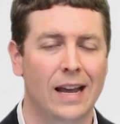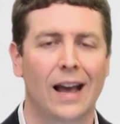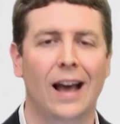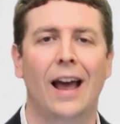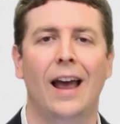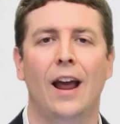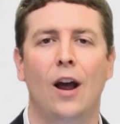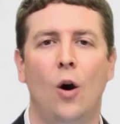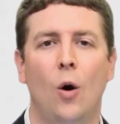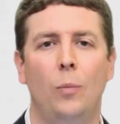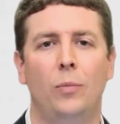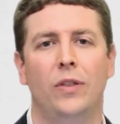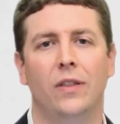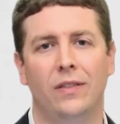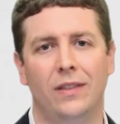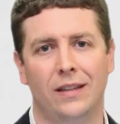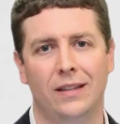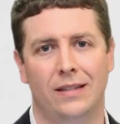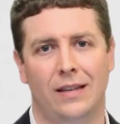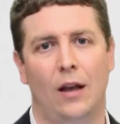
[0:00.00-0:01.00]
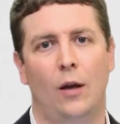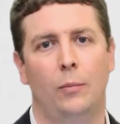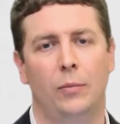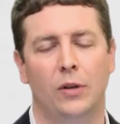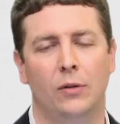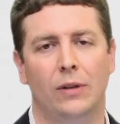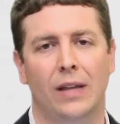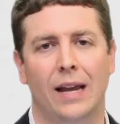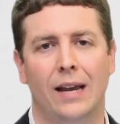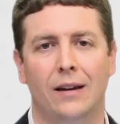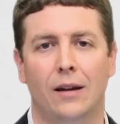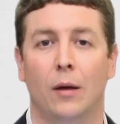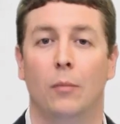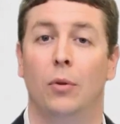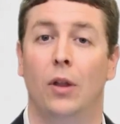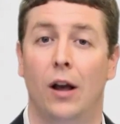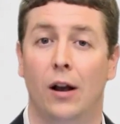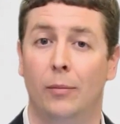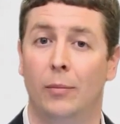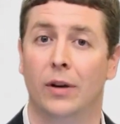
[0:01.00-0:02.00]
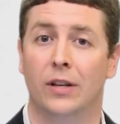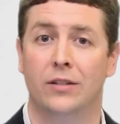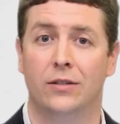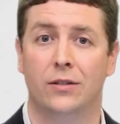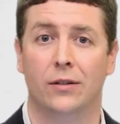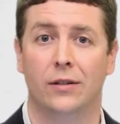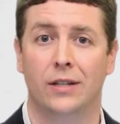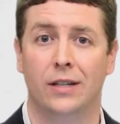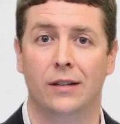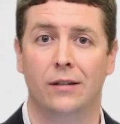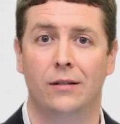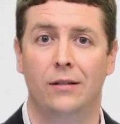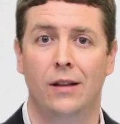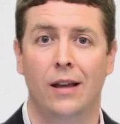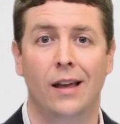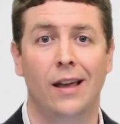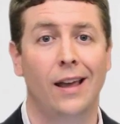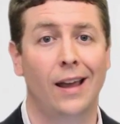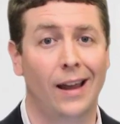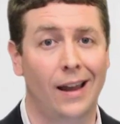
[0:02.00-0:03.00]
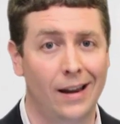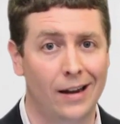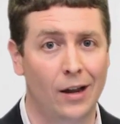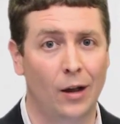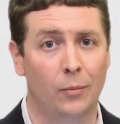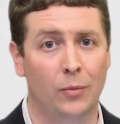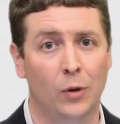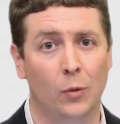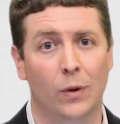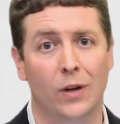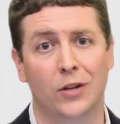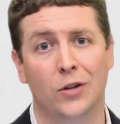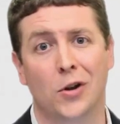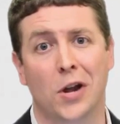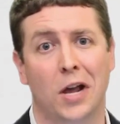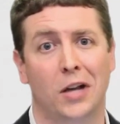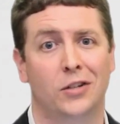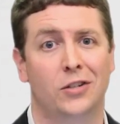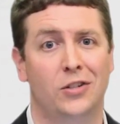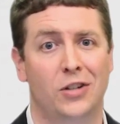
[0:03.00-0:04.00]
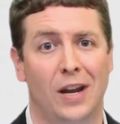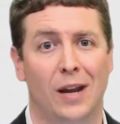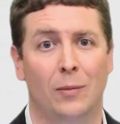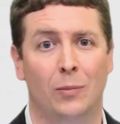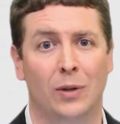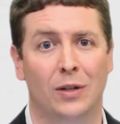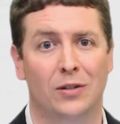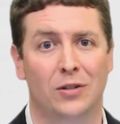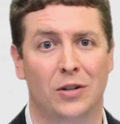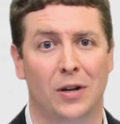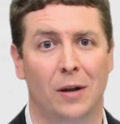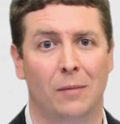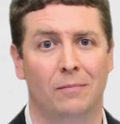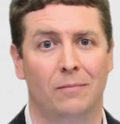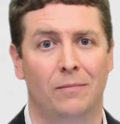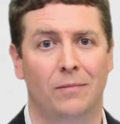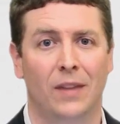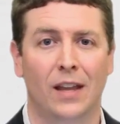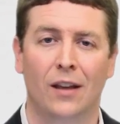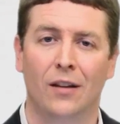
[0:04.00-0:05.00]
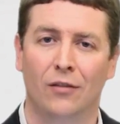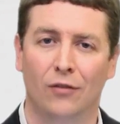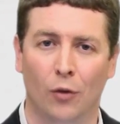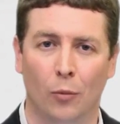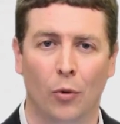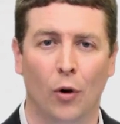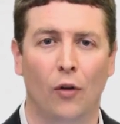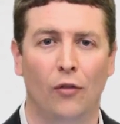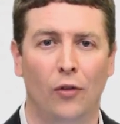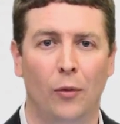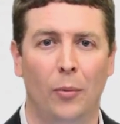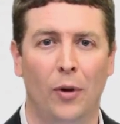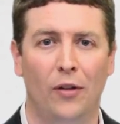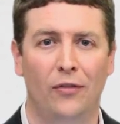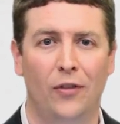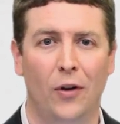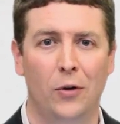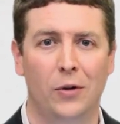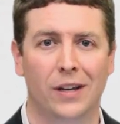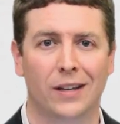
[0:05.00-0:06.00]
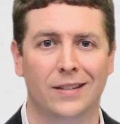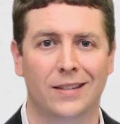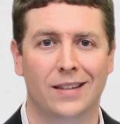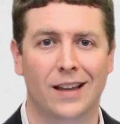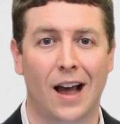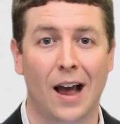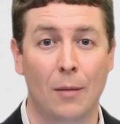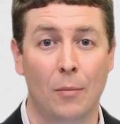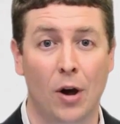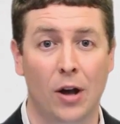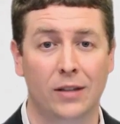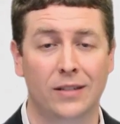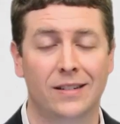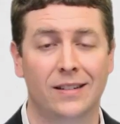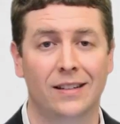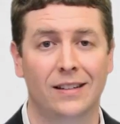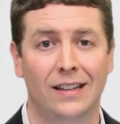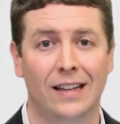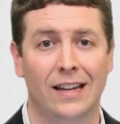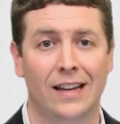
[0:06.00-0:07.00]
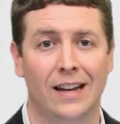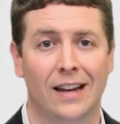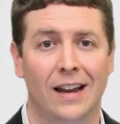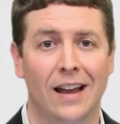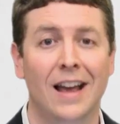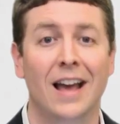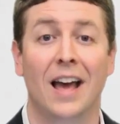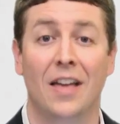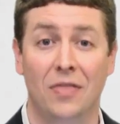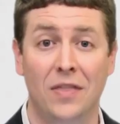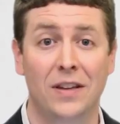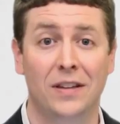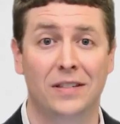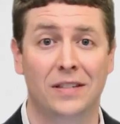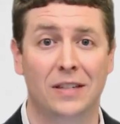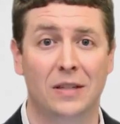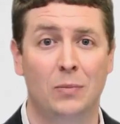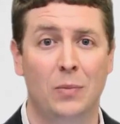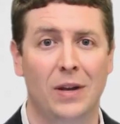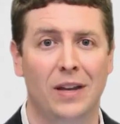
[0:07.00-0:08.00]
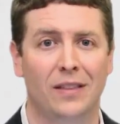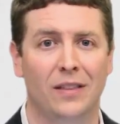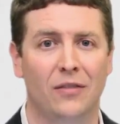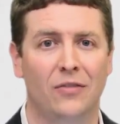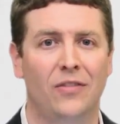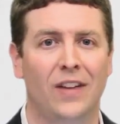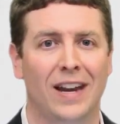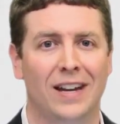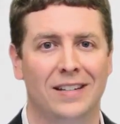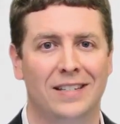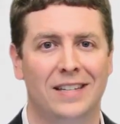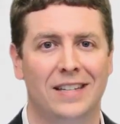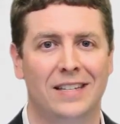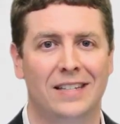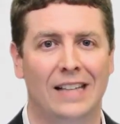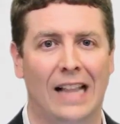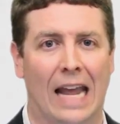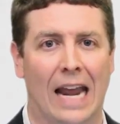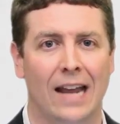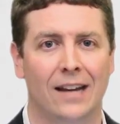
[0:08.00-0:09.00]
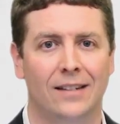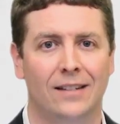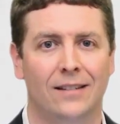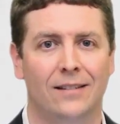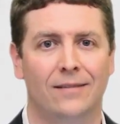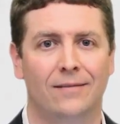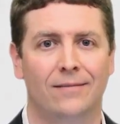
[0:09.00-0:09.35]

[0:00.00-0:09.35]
I hope that these help you land a blockbuster deal and help you win your next championship. For Pro Football Focus, I'm Austin Lee, and this has been the Fantasy Slant.